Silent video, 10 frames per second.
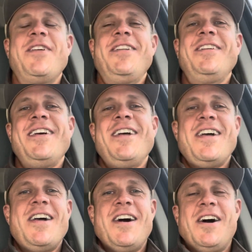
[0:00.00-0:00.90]
And
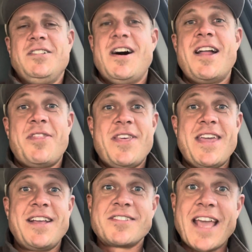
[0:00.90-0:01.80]
a lot of
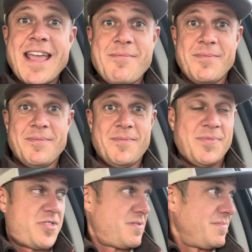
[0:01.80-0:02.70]
things kind
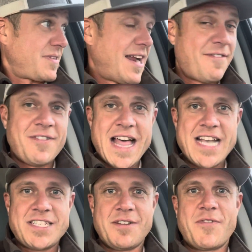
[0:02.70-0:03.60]
of
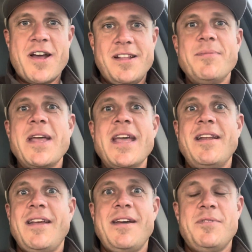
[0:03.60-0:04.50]
flashed in front of me,
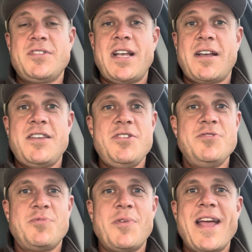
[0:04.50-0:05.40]
and it was like a
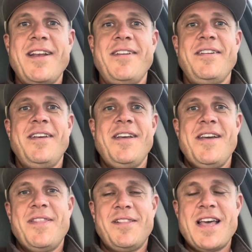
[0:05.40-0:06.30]
huge weight
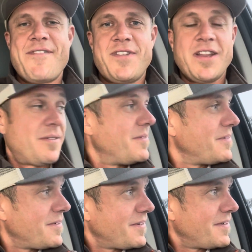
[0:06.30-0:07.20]
that lifted.
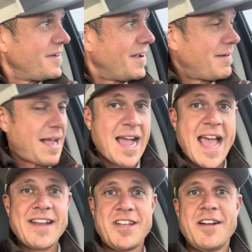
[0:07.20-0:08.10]
And like I
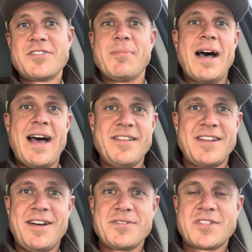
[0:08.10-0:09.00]
had tears in my eyes,
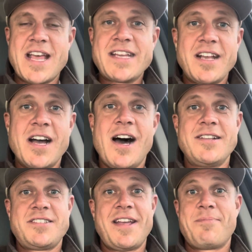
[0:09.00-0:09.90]
and I was thanking
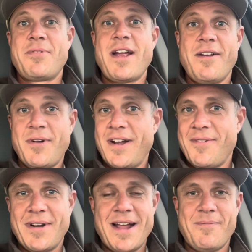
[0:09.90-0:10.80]
God, saying a prayer
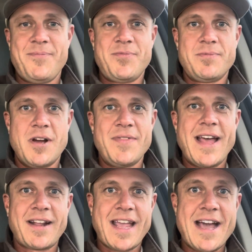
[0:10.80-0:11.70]
when I rode
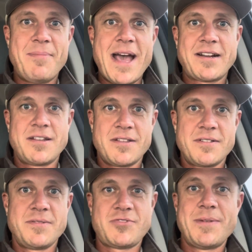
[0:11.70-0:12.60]
that cow back to
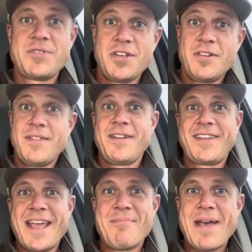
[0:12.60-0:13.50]
the strip chute and then
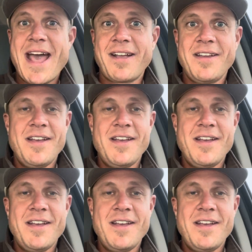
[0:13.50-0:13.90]
came back.